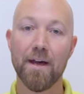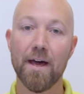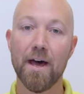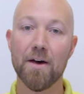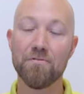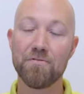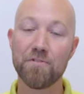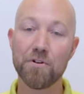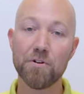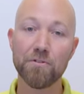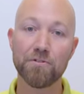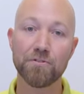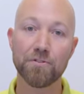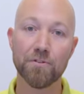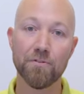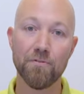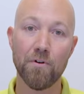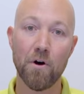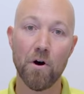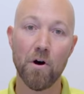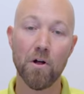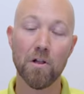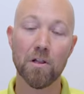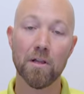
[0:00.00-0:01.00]
And first of
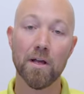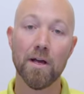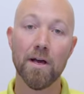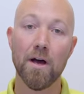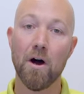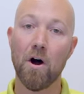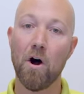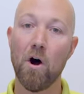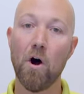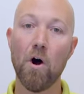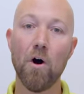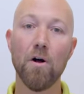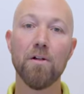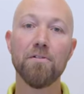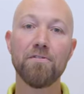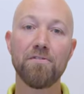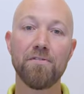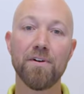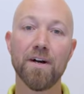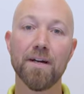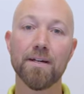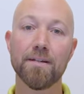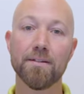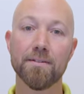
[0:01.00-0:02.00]
all
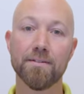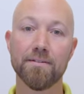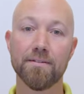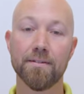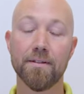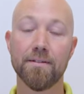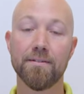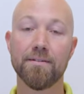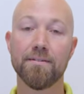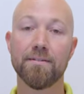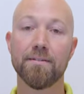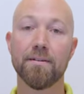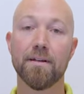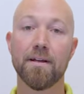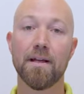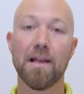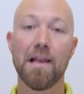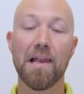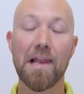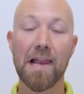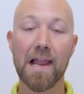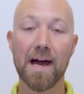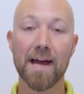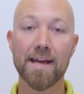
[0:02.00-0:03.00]
ficuses
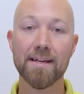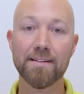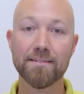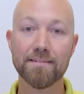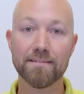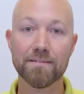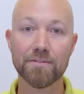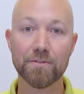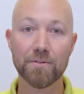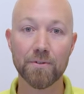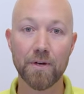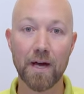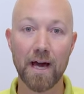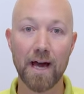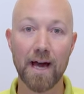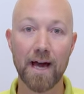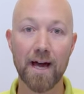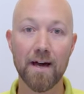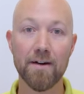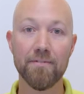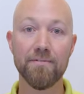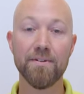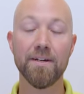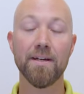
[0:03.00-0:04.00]
likes to
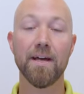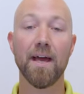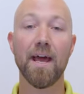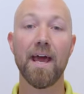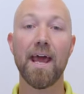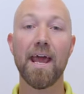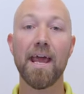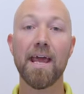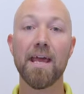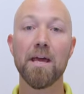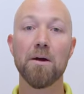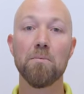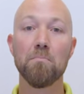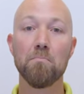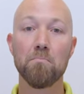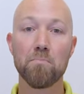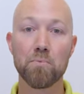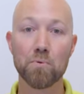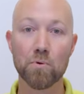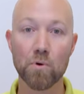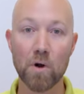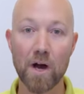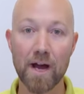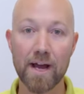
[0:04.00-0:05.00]
have a
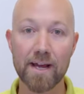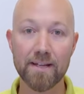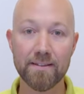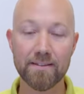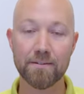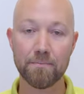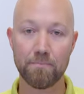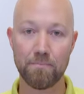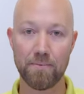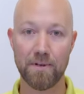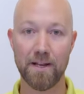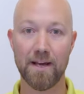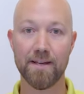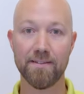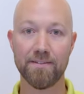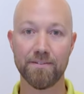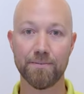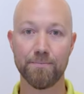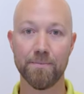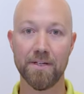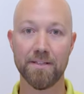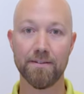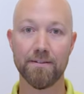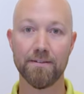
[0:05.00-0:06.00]
bright
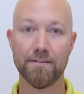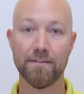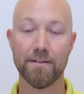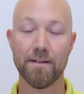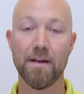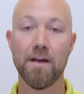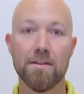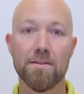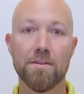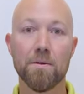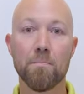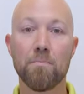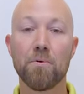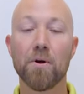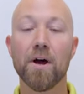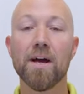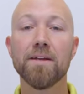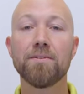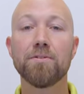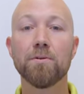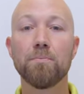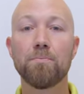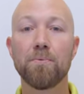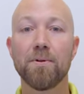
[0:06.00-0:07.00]
placement. The
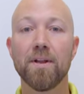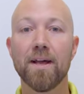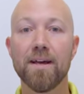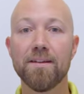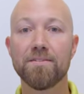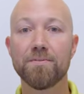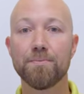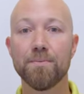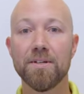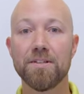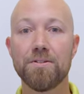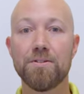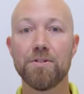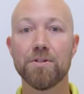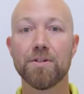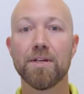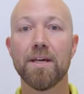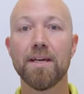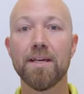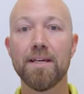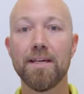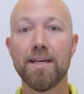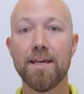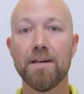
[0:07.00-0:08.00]
brighter placement you
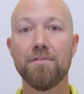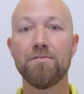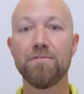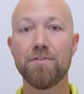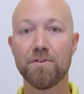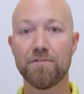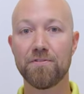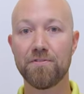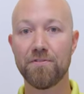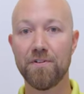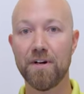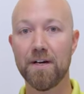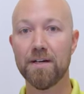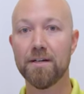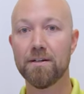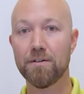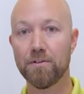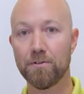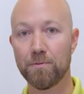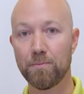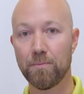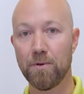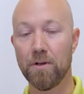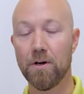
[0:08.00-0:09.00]
can give your
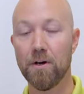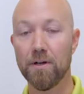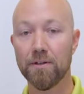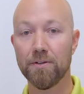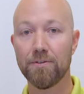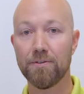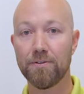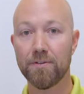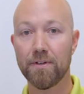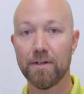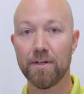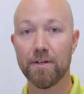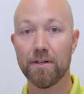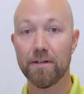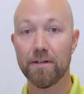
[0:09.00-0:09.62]
ficus plant,